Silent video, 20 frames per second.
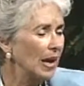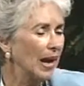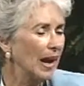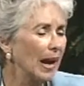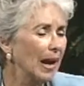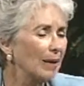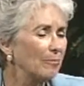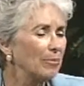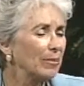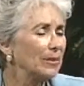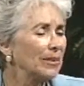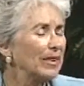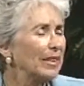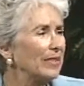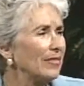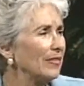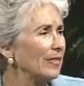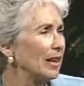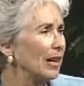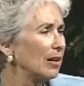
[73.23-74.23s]
I
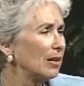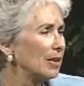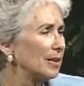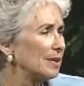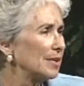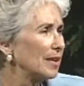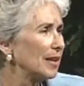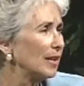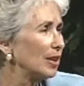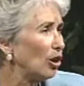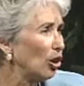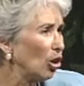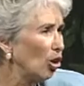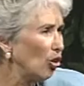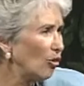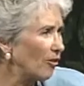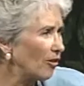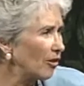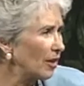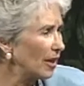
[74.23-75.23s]
believe there is an
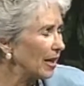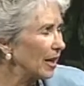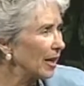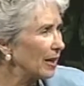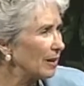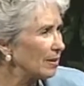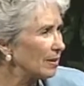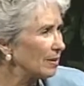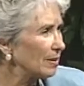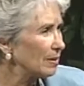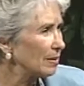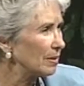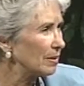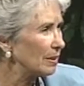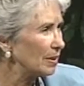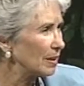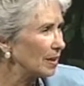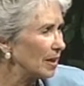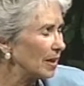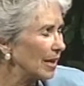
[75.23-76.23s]
overhead
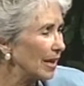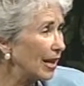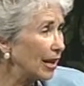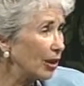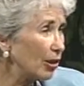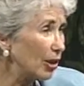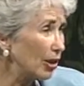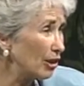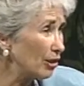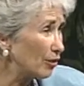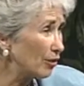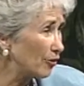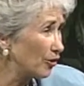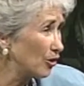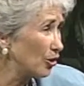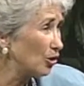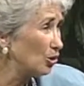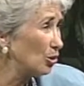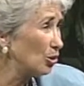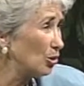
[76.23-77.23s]
aerial
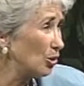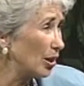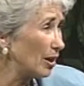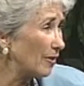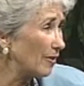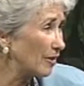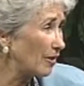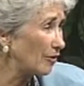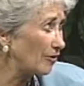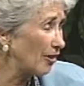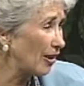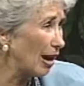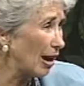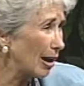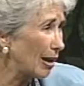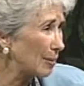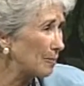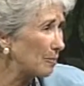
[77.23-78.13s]
view of the farm.